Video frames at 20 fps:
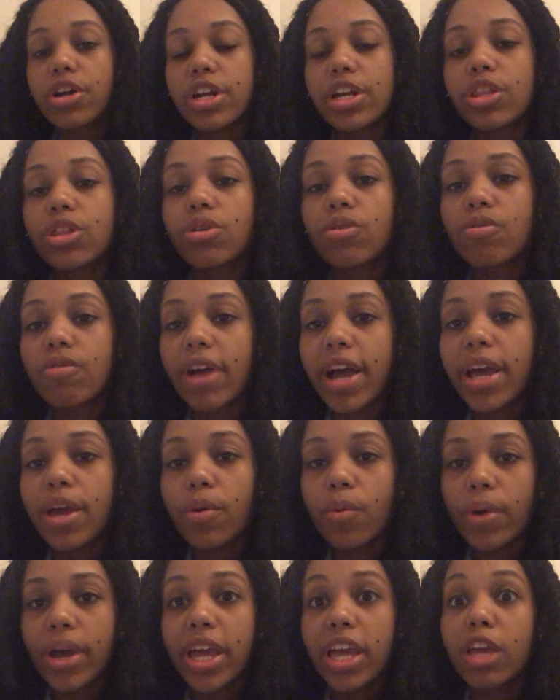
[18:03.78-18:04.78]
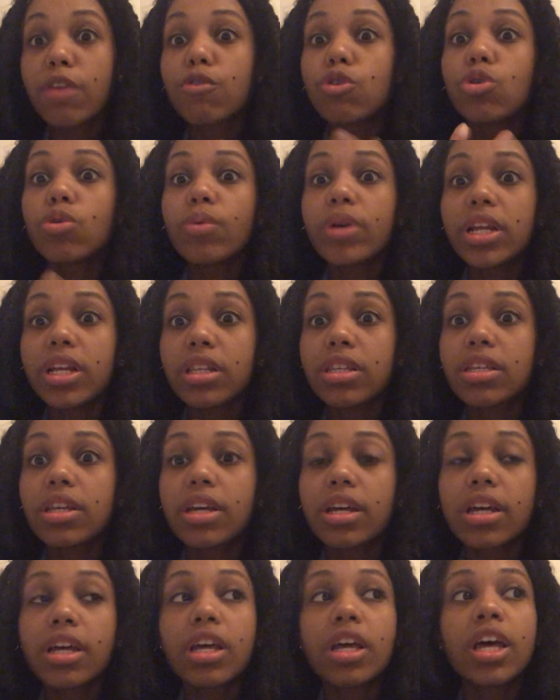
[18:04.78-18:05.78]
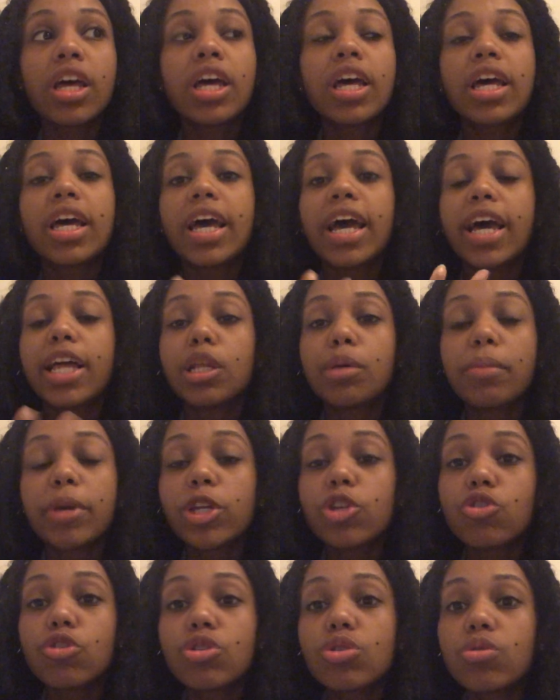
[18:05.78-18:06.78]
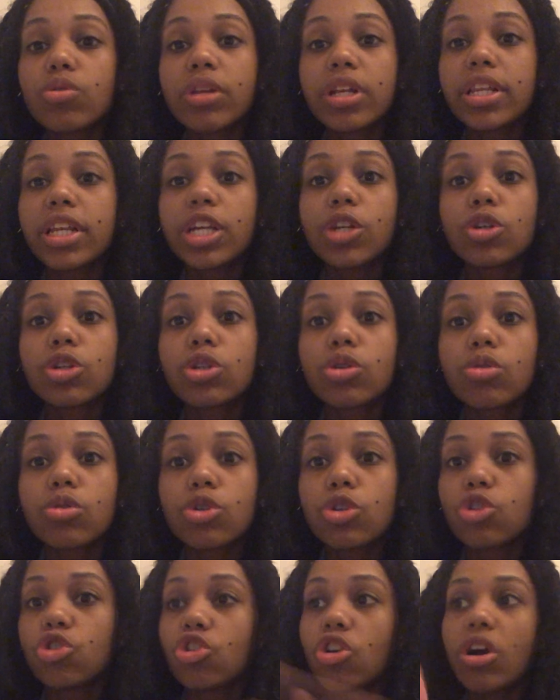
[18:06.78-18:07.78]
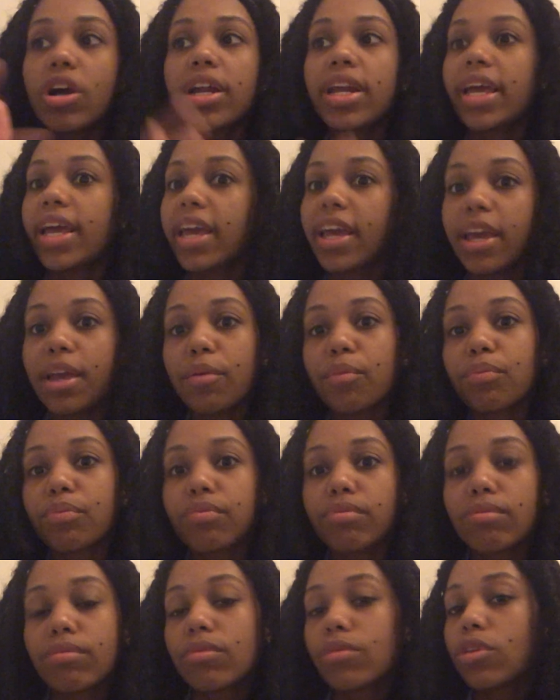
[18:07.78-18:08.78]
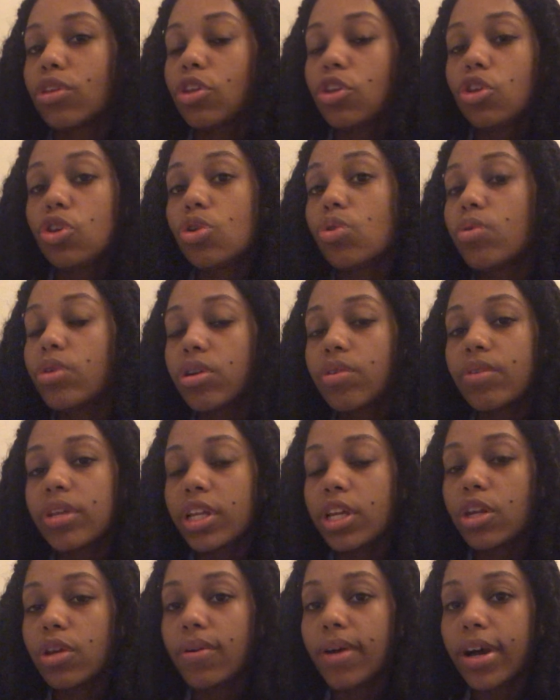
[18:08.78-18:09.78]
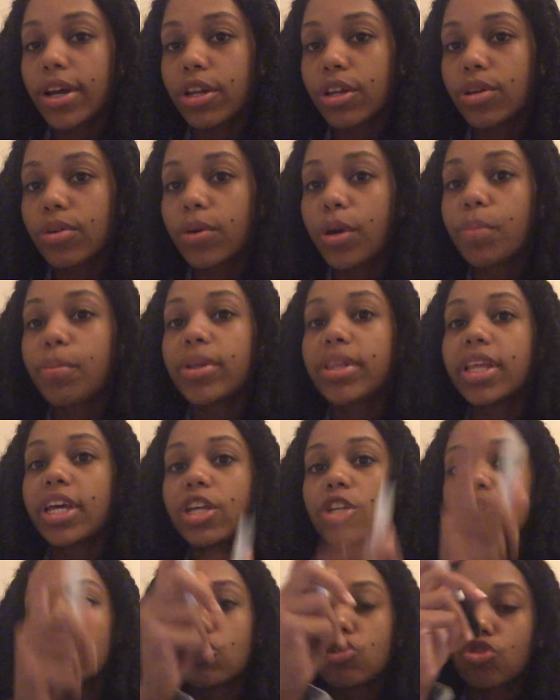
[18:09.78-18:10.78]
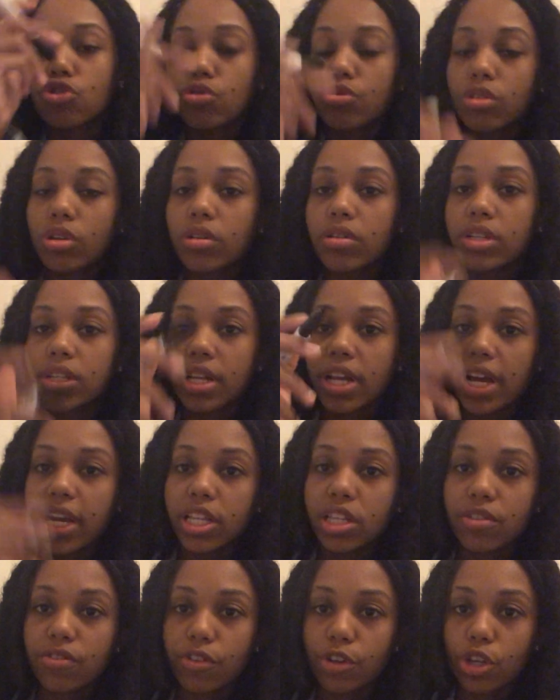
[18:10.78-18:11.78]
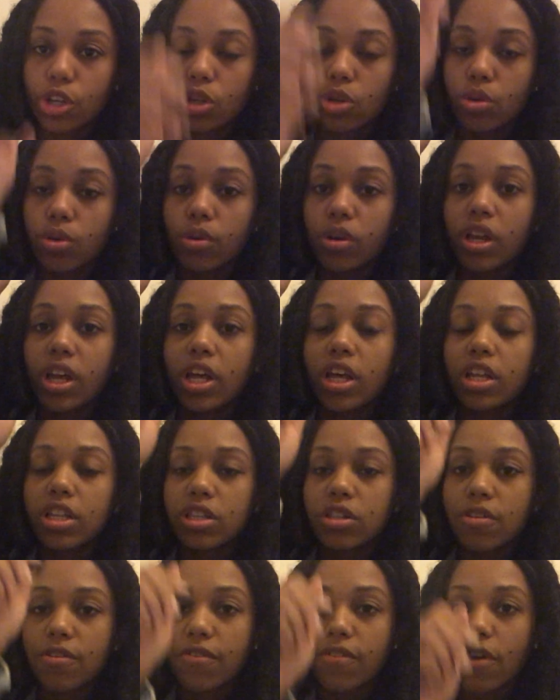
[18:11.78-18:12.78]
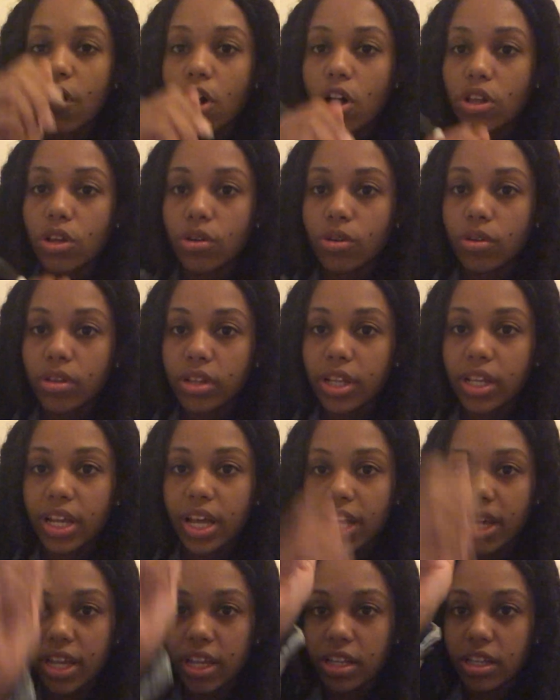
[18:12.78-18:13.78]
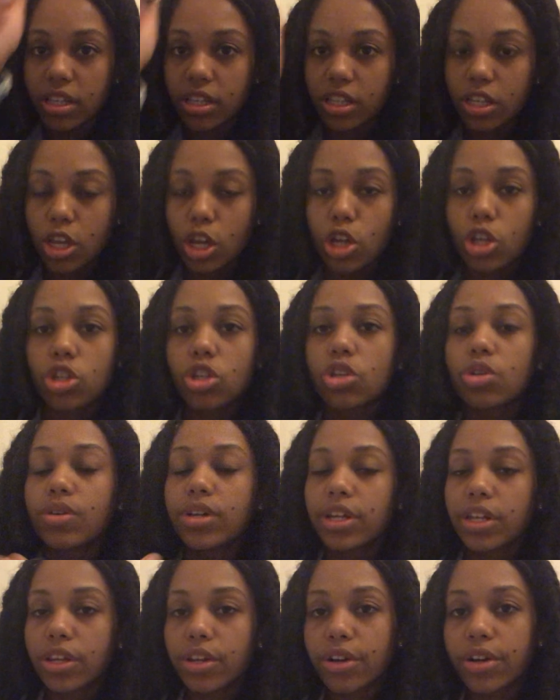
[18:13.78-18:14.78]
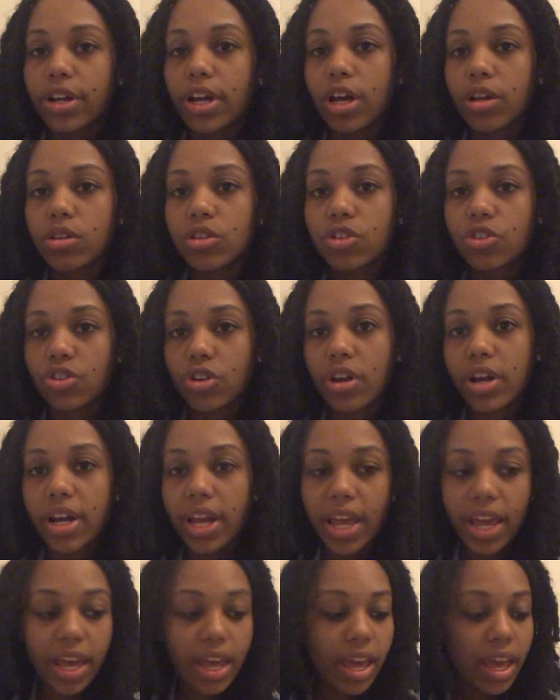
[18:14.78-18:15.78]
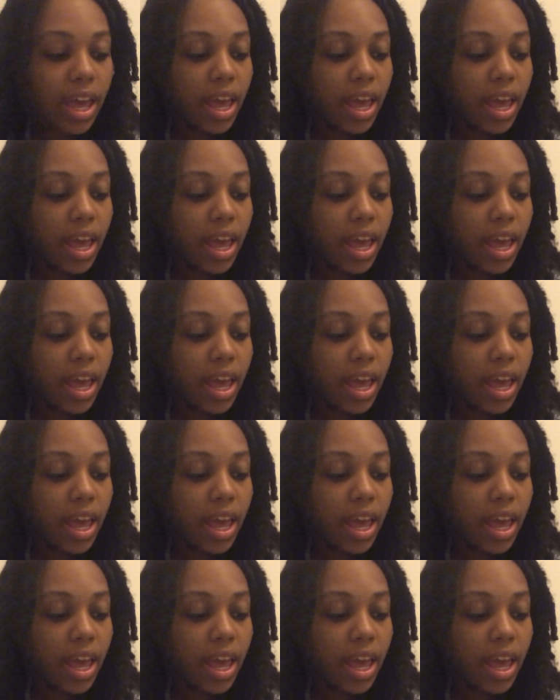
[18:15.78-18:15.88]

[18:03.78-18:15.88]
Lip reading: it the right way, if you went into elementary school and they just told you draw an A, you wouldn't really know how to do it, but they drew those lines for you to follow the lines so you can learn how to draw an A.